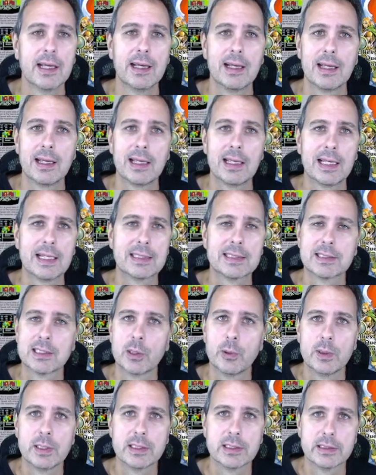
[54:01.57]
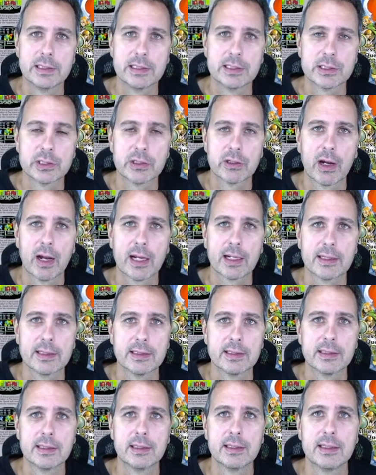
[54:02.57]
He gets so easily
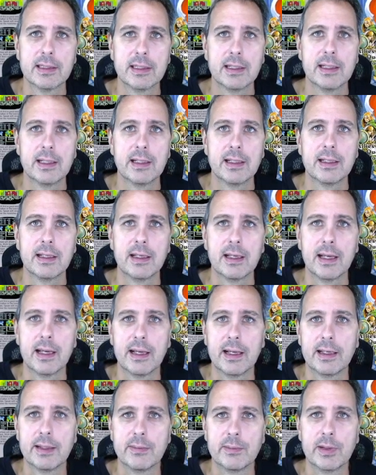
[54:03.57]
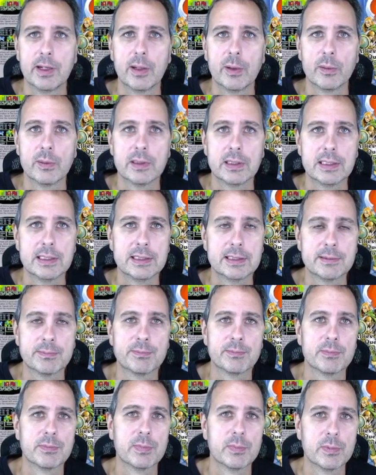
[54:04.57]
distracted, and and he's
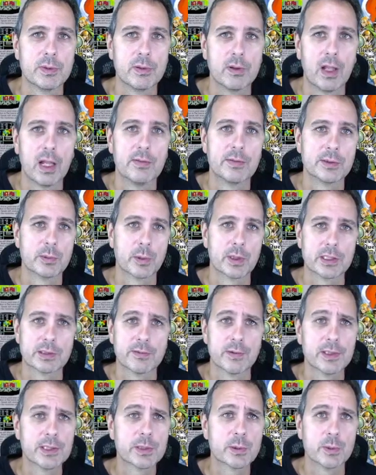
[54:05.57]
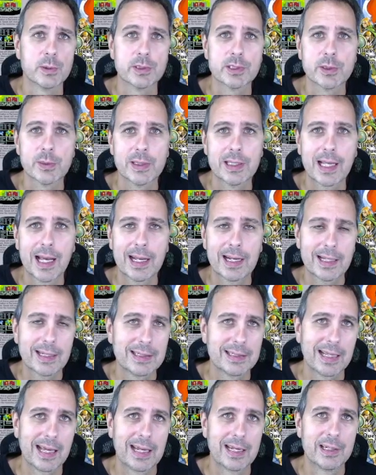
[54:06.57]
a lot of his work's virtual, so he kind
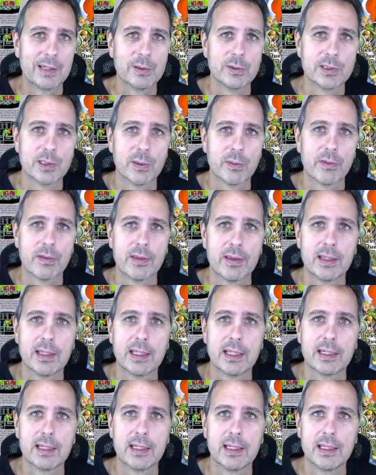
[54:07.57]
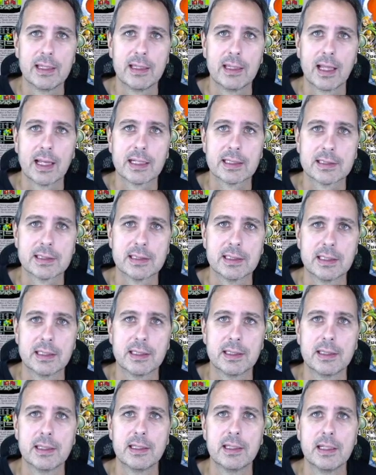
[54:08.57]
of do his own thing, and he likes
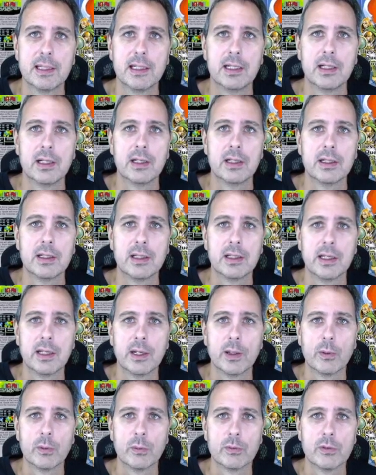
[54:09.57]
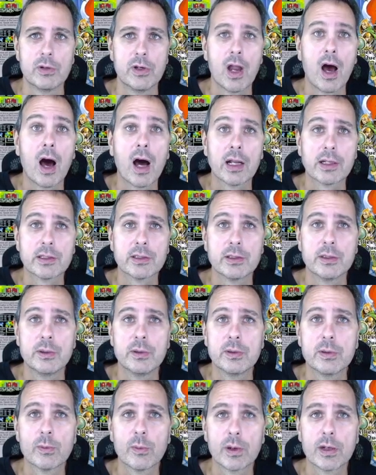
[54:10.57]
to not do
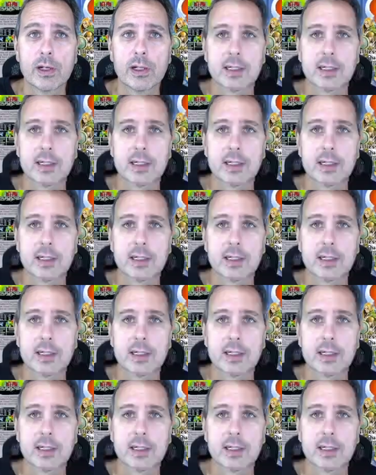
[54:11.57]
the work